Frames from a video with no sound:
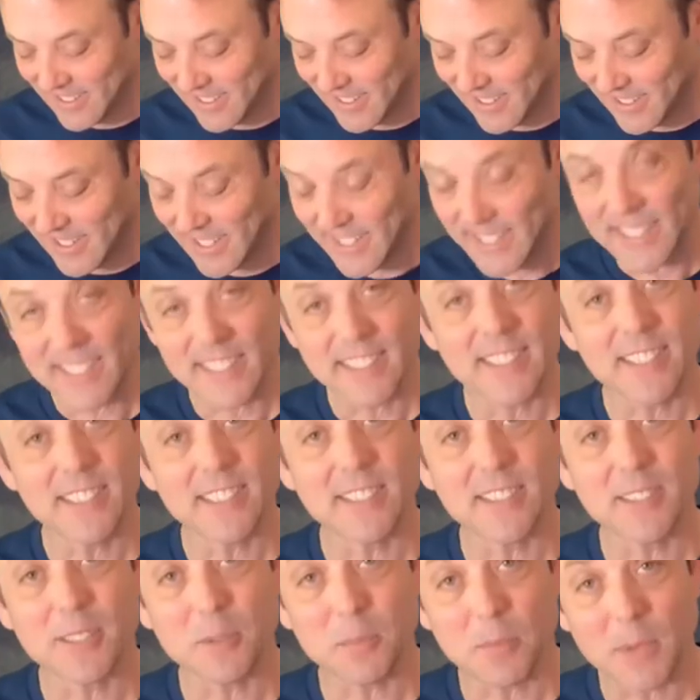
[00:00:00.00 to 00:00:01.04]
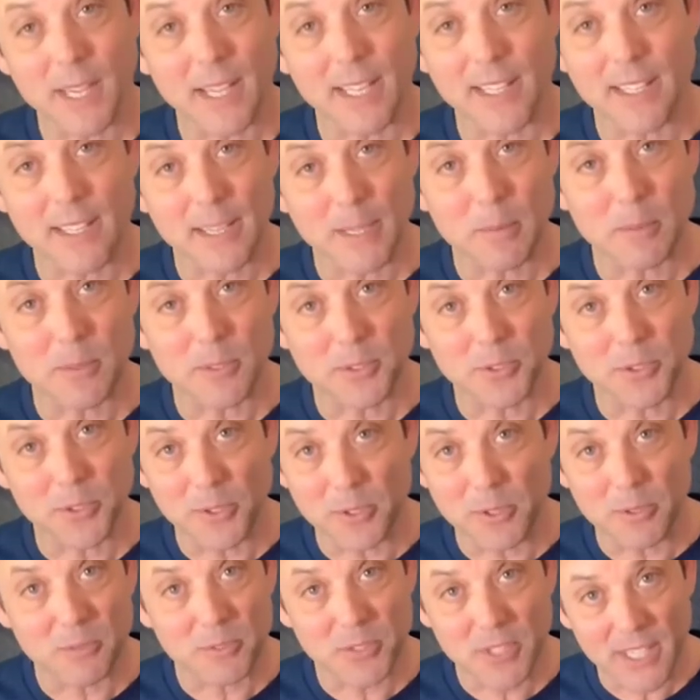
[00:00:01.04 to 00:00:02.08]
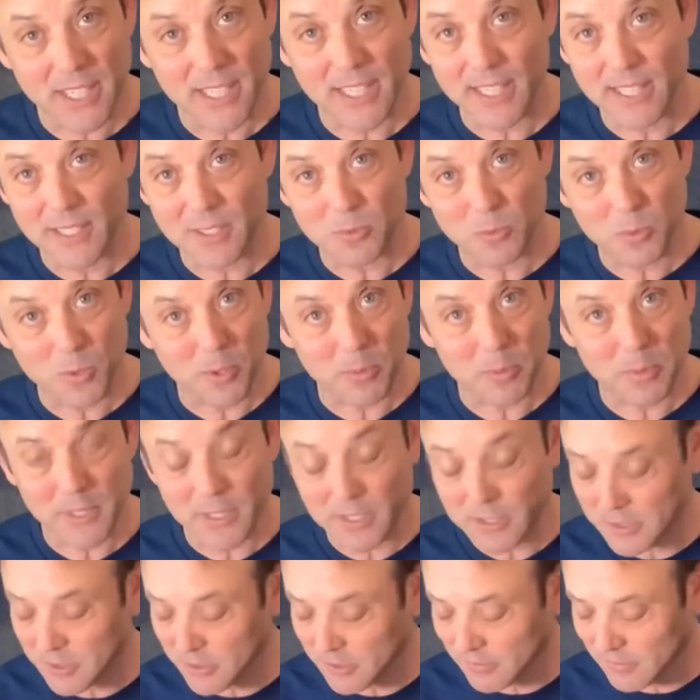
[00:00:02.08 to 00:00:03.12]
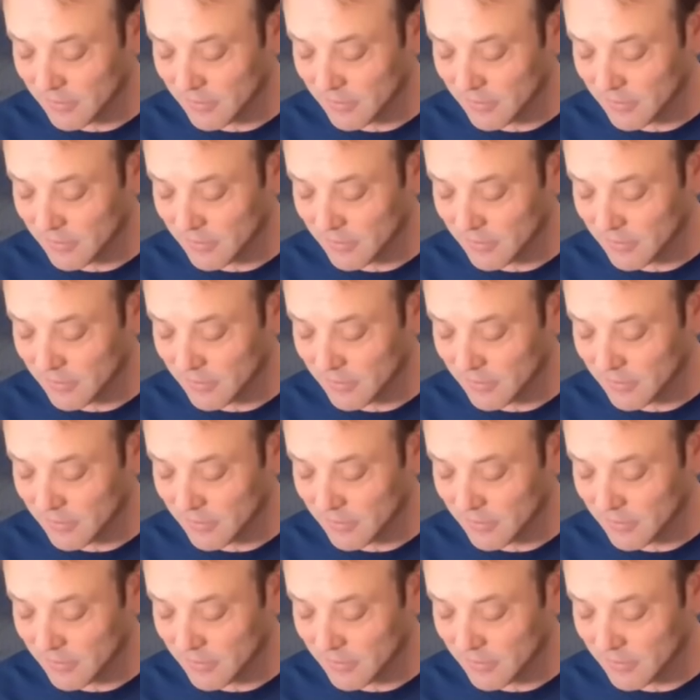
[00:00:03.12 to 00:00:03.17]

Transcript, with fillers: I guess this is the pilot episode of Chad's workbench.